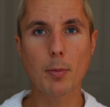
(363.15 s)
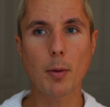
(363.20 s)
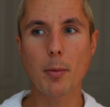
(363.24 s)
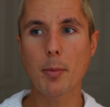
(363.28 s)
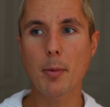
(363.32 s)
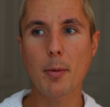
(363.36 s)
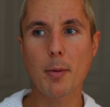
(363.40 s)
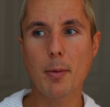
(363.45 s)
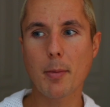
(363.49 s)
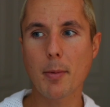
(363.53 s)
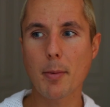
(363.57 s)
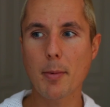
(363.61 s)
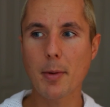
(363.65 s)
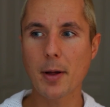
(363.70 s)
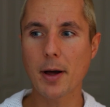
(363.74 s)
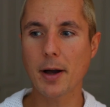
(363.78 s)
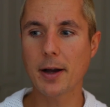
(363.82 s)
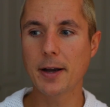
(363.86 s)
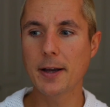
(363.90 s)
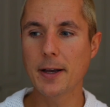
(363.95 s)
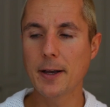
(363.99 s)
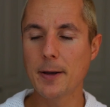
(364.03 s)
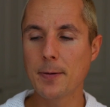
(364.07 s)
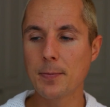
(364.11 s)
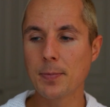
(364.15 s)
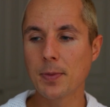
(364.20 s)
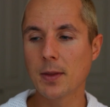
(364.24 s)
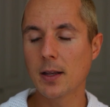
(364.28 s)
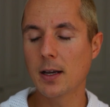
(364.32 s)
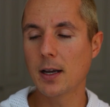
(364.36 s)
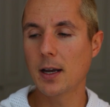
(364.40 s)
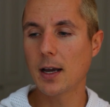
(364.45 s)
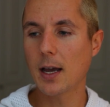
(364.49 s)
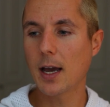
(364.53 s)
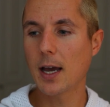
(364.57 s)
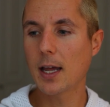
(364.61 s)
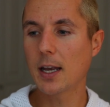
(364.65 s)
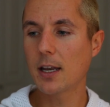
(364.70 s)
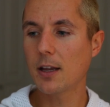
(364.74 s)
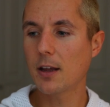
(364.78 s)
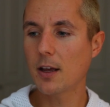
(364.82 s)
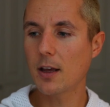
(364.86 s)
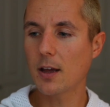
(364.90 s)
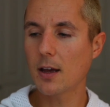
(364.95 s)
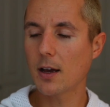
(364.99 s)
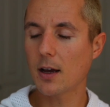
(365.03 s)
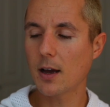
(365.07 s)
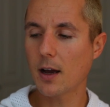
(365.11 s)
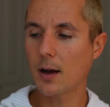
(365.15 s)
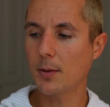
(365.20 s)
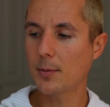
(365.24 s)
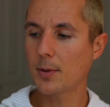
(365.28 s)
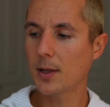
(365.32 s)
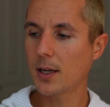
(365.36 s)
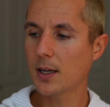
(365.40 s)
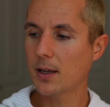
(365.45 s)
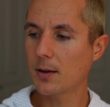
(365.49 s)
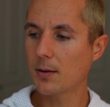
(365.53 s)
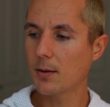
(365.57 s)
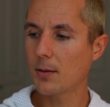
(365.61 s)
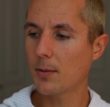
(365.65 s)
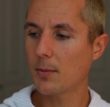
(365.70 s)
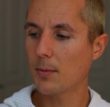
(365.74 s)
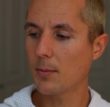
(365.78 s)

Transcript: blah, blah, blah, blah, blah. And I'm like,